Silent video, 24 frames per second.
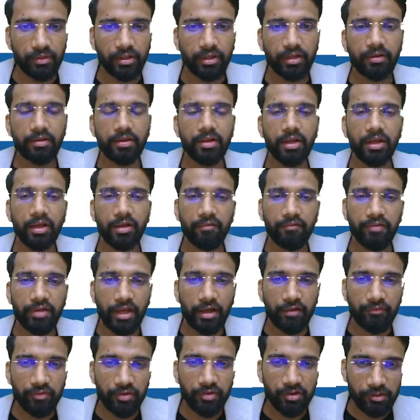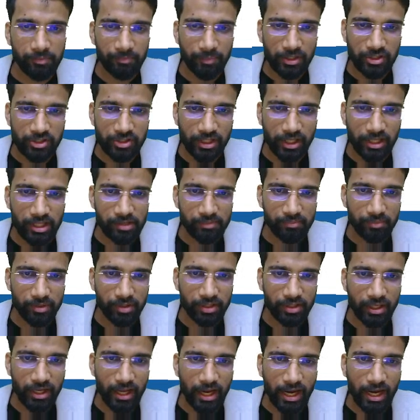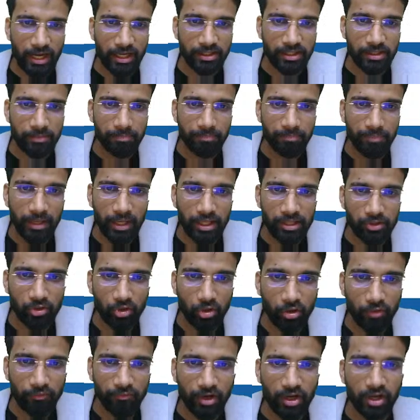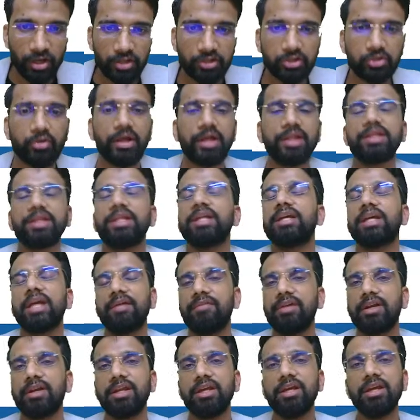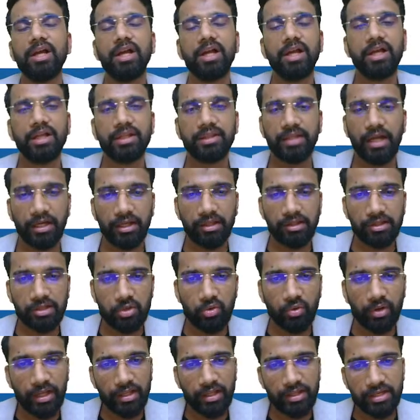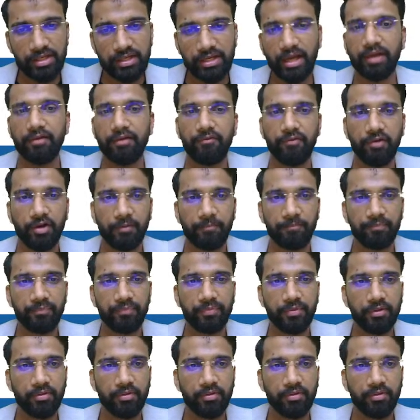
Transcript: Okay, we have a specialized muscle at the base of our thoracic cavity, that is known as diaphragm.